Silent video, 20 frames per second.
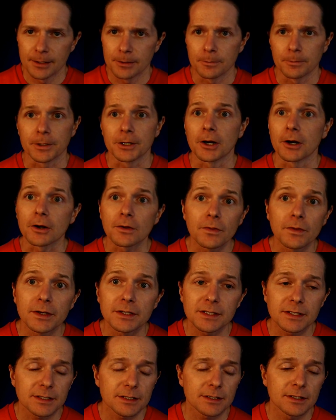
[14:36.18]

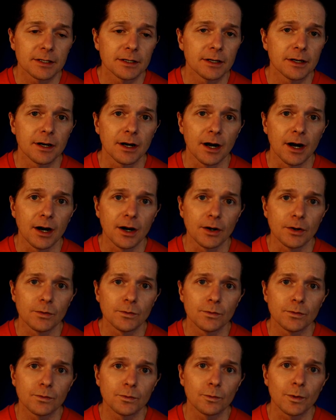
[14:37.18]
Regardless
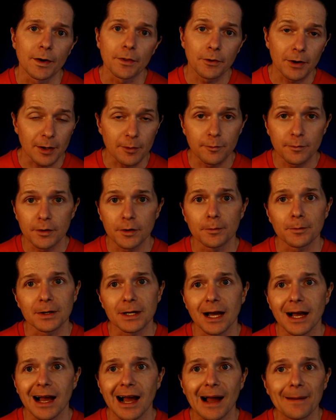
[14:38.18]
of whether I film or
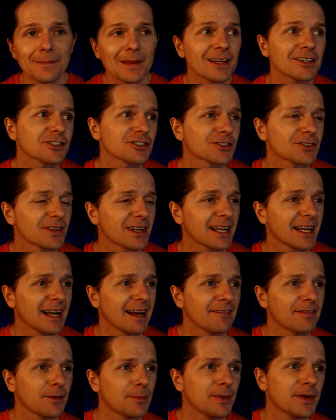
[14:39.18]
not, I'm not sure that I
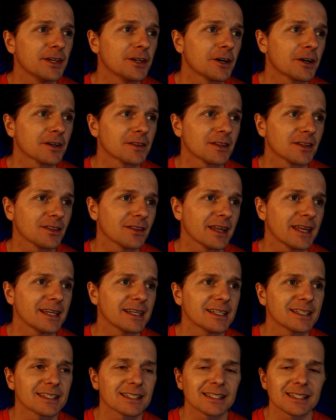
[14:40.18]
have the PR in the
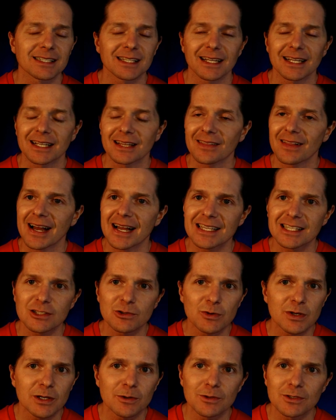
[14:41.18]
legs. Like,
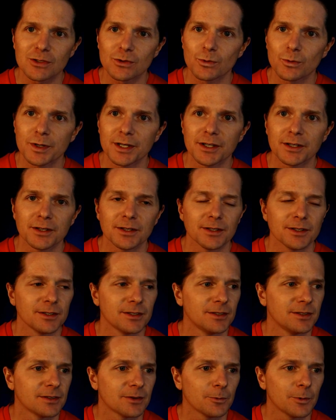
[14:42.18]
last week was a
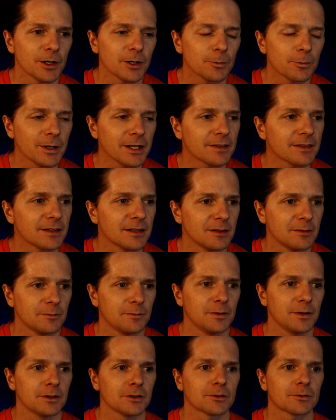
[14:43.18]
weird week that
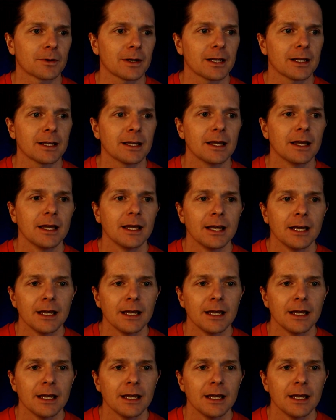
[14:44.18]
didn't feel great.